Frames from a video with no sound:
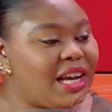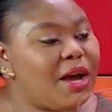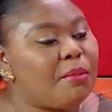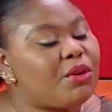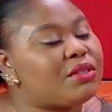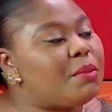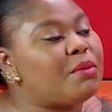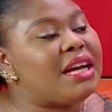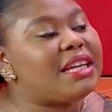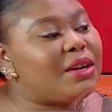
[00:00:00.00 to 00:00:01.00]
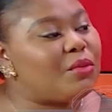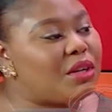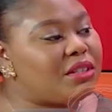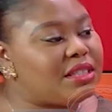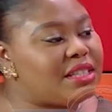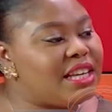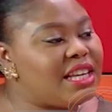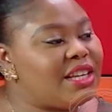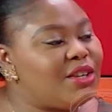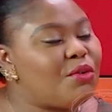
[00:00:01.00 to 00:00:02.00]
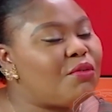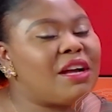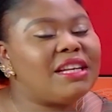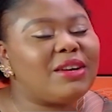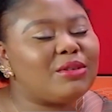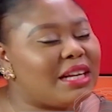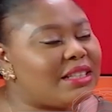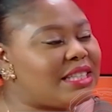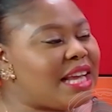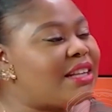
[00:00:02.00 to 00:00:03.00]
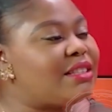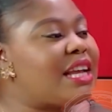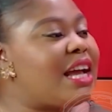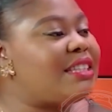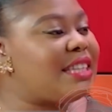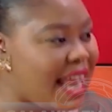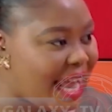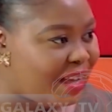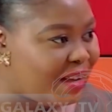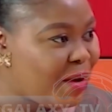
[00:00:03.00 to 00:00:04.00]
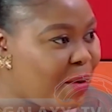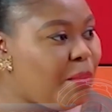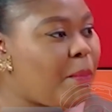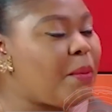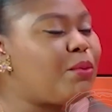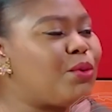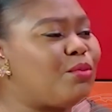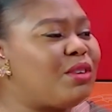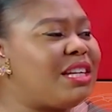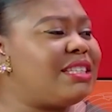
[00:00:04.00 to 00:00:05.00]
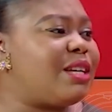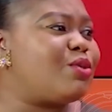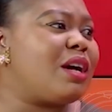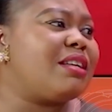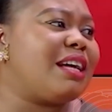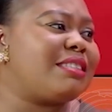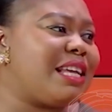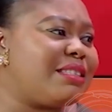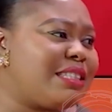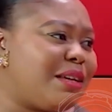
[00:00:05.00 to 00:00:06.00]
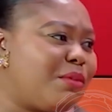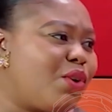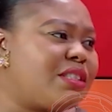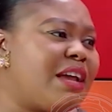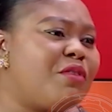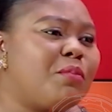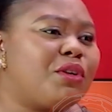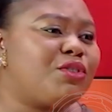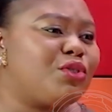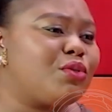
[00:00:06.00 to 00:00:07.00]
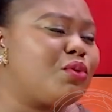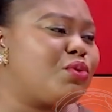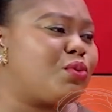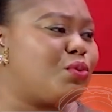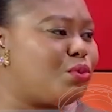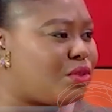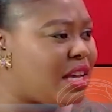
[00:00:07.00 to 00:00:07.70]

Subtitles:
But you see people that are gaining weight, you find out that they are there, but people don't really tend to attend to them because everybody just wants to lose